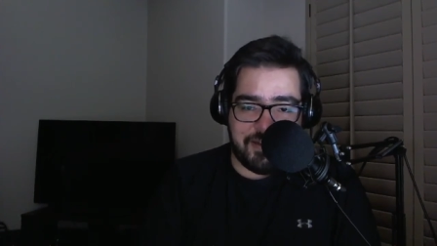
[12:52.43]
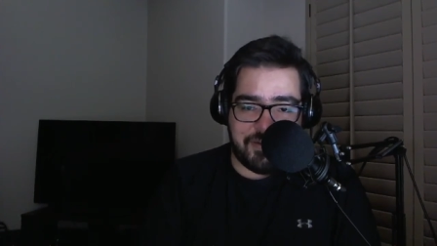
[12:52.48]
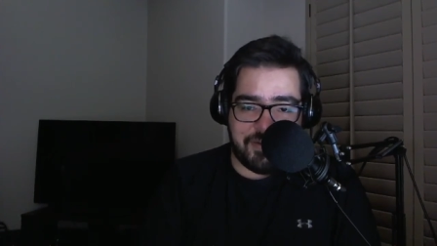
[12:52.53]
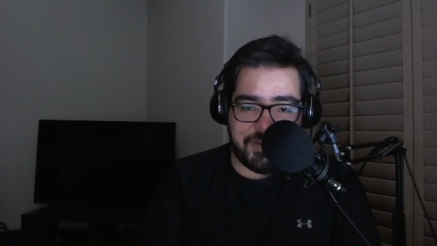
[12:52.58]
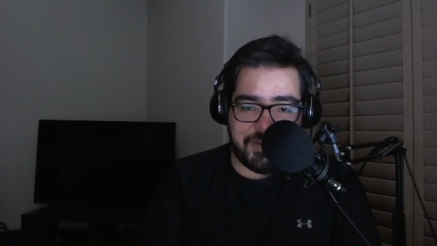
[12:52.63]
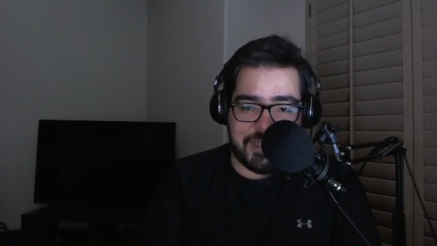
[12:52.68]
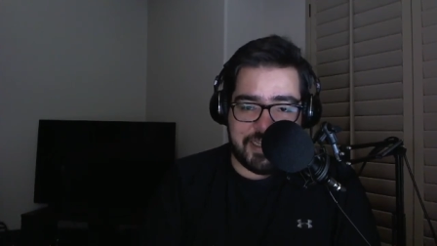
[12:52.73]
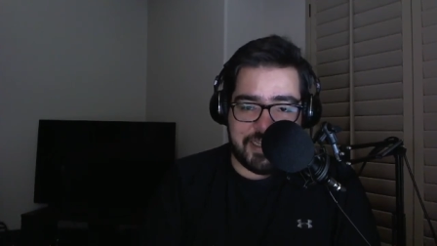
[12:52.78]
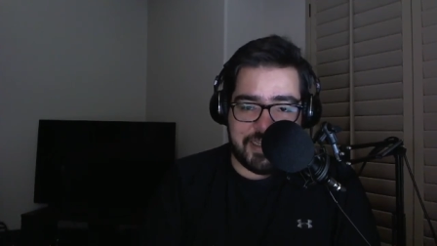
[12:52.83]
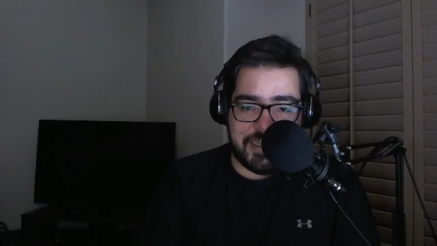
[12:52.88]

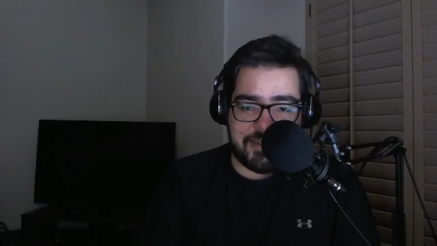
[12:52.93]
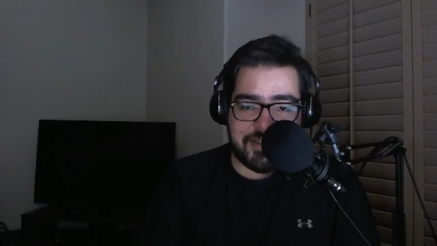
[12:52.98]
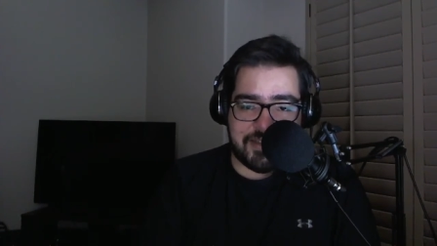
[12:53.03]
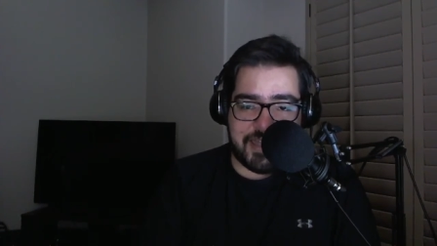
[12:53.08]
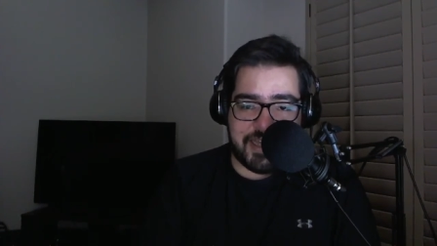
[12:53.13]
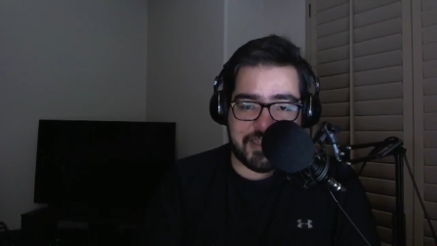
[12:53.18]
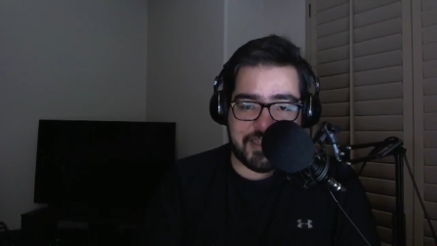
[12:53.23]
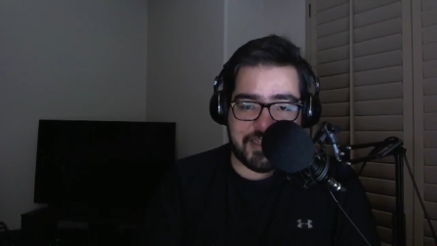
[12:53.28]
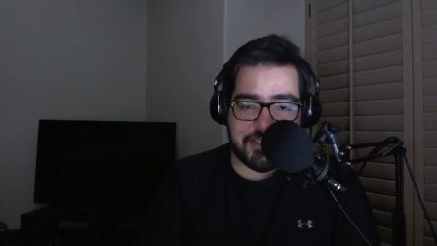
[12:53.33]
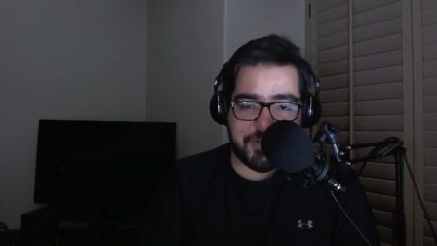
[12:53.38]
relate to
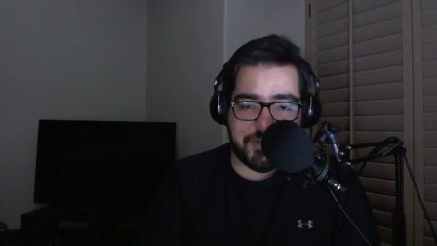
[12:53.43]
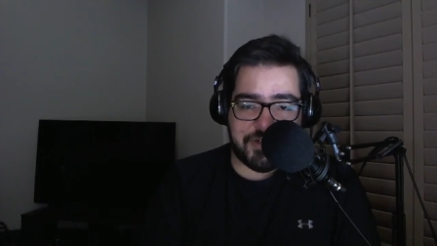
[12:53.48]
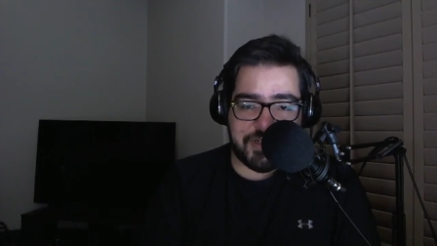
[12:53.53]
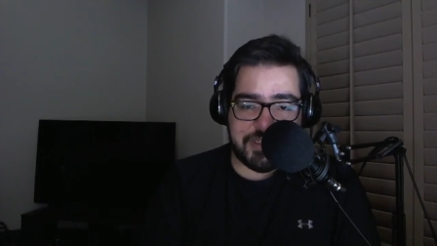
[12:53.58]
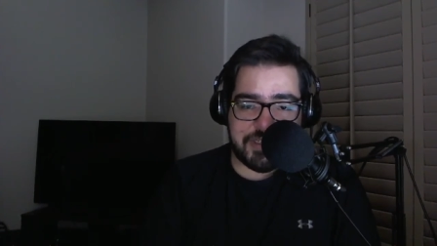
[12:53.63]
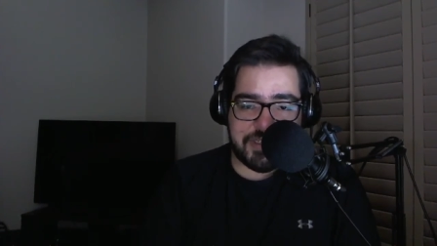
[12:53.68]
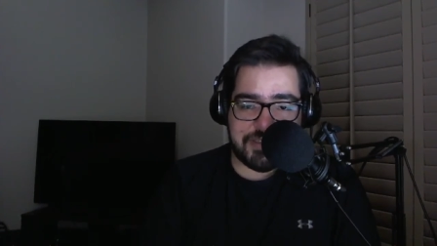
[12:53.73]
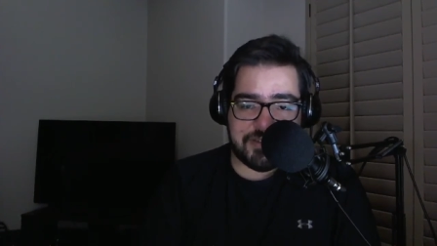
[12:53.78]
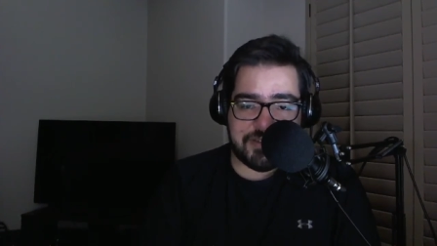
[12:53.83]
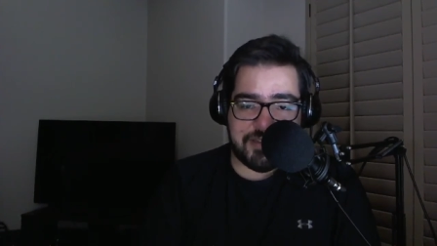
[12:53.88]
that
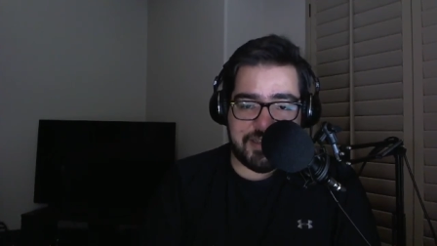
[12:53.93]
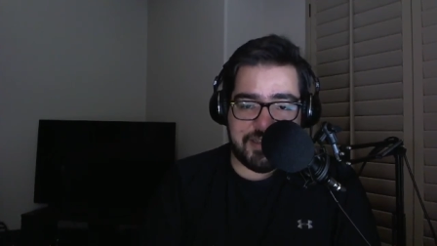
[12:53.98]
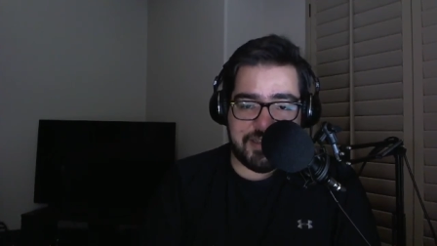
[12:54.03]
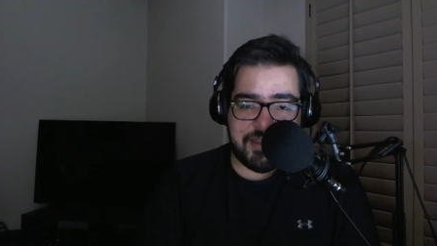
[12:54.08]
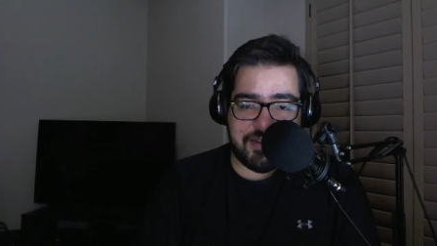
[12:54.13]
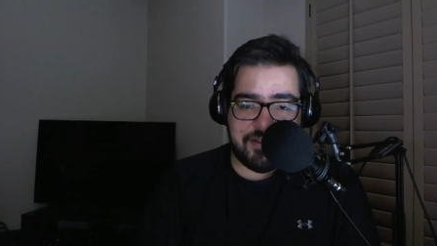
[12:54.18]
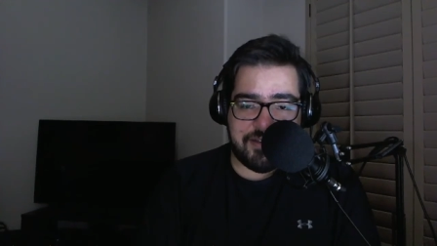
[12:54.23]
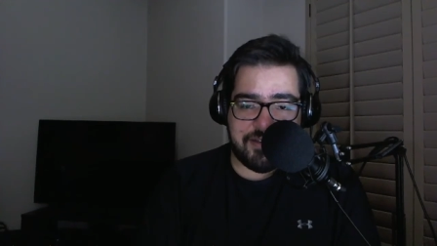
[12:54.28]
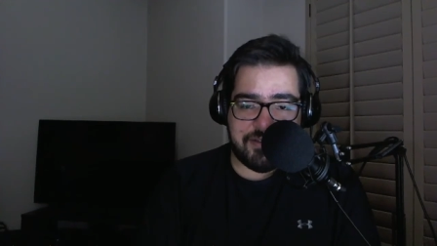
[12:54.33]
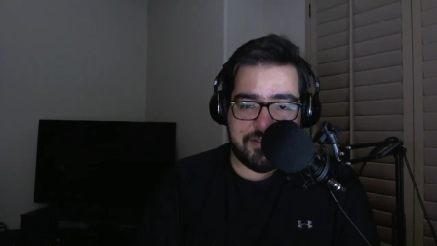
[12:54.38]
experience
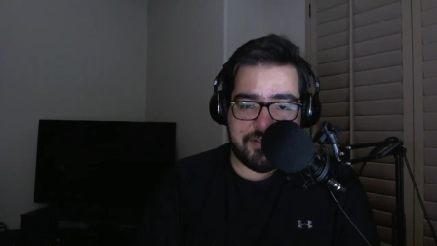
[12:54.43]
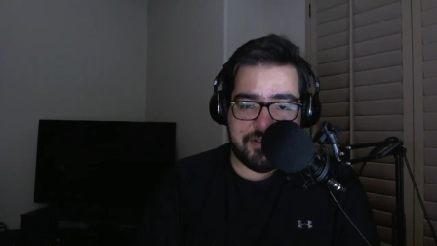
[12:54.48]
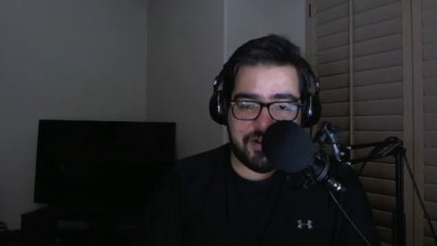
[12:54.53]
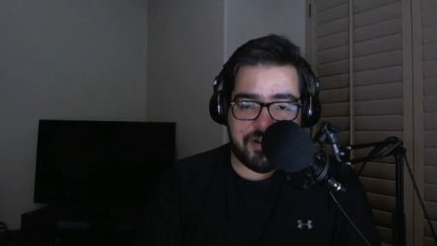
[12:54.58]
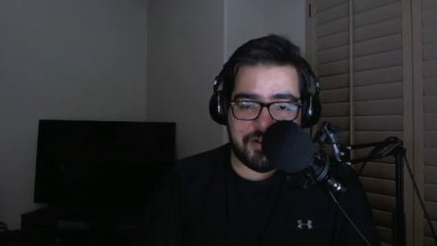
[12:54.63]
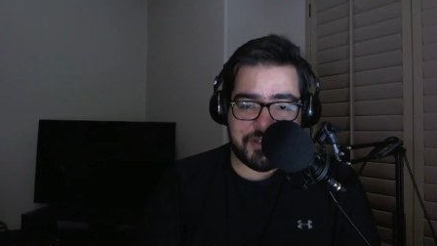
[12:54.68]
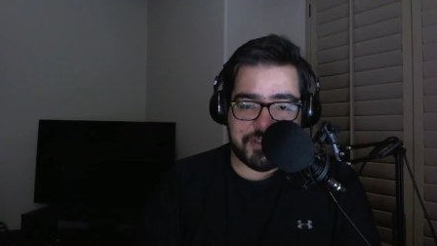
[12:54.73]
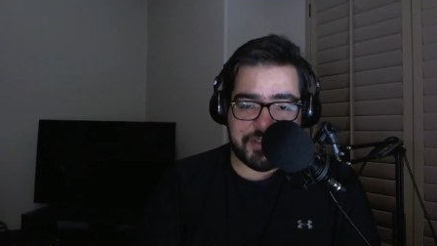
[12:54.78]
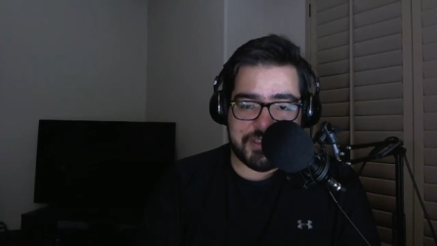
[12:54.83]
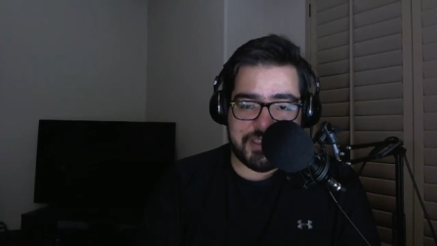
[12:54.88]
in
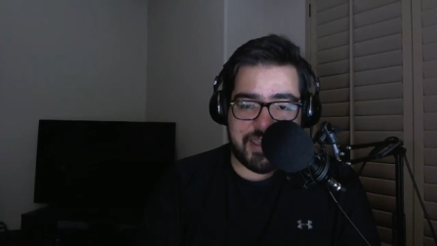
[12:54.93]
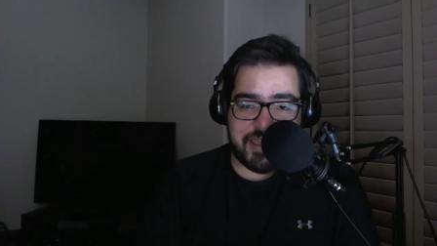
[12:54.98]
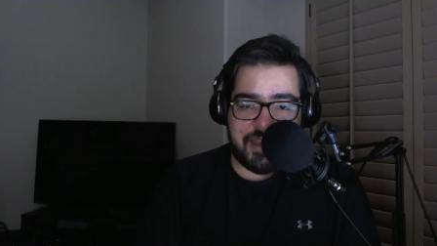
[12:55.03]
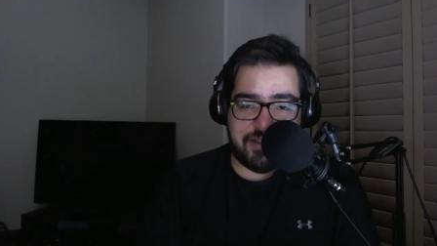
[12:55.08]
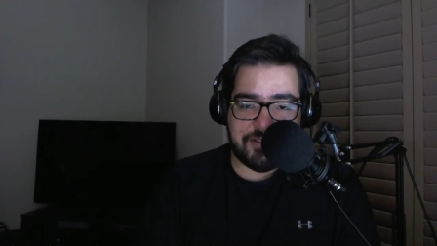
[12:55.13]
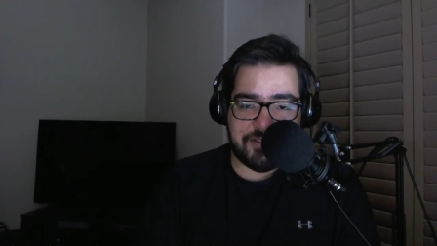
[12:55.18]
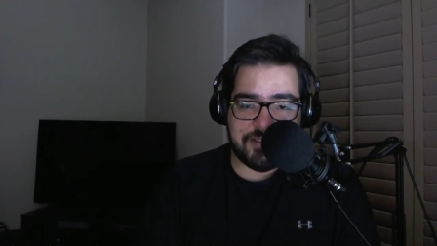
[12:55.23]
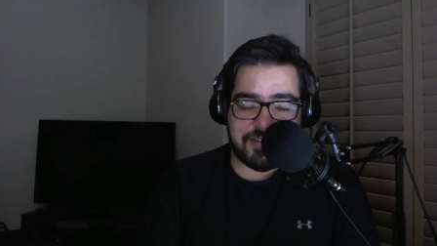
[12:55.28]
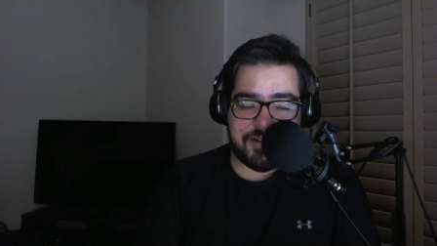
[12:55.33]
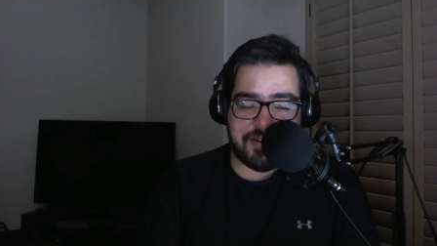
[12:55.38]
larger
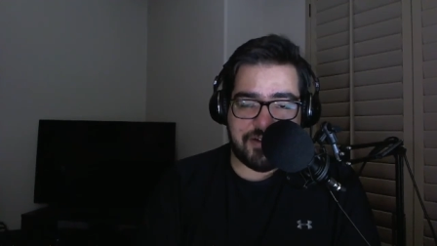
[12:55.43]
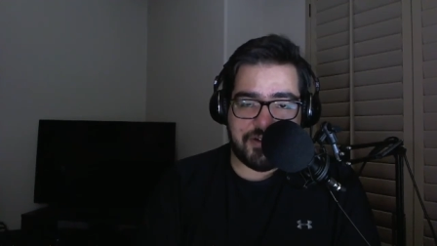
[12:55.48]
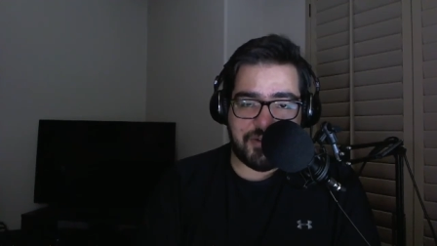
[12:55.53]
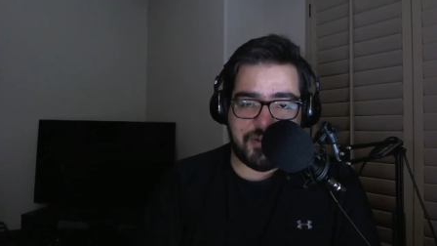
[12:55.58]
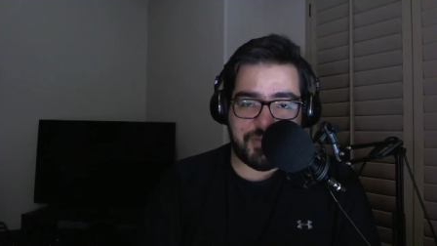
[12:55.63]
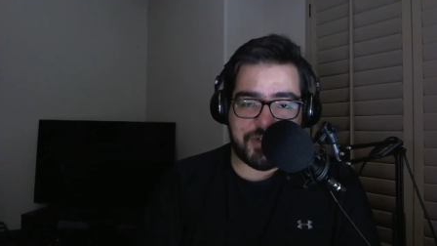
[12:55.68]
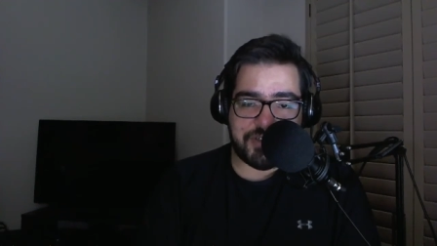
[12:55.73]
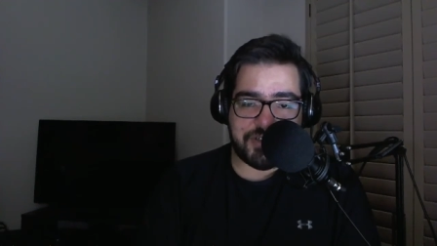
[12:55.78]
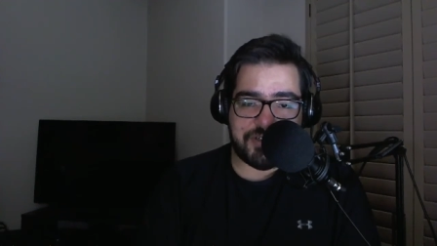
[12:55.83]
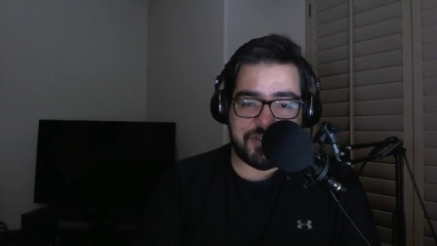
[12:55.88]
scales than our own
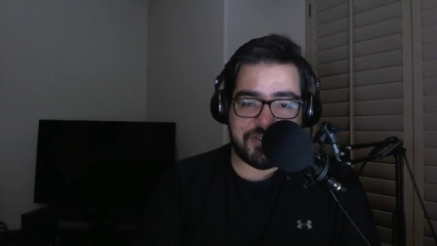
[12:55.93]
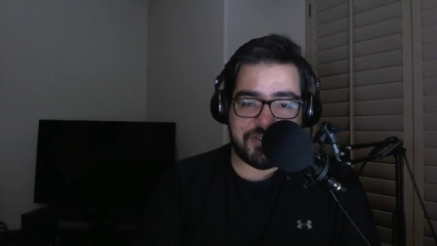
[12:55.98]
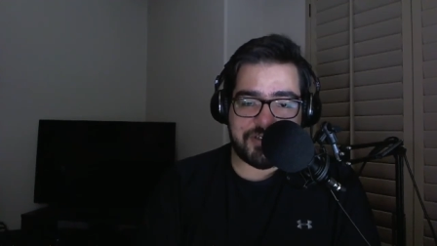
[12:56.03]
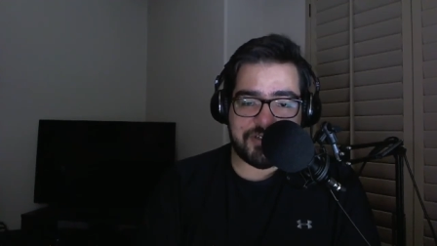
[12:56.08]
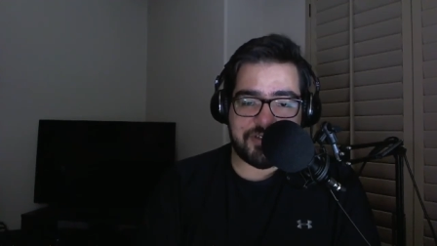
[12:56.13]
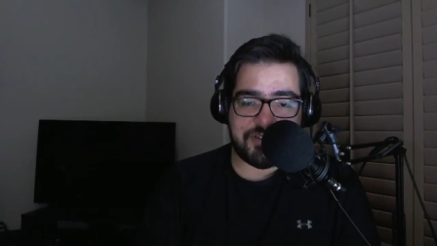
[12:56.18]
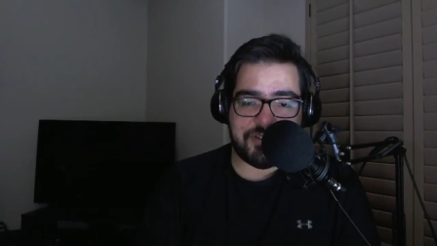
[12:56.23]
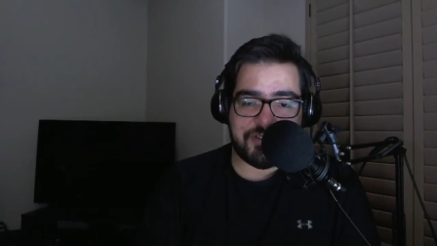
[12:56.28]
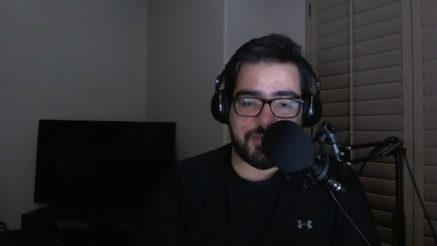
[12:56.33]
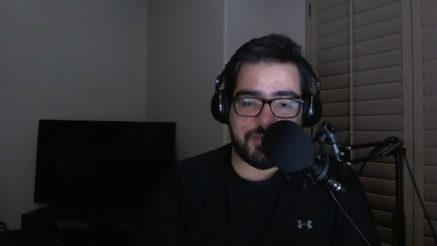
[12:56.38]
personal
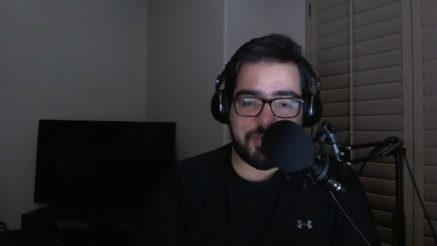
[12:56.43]
circles.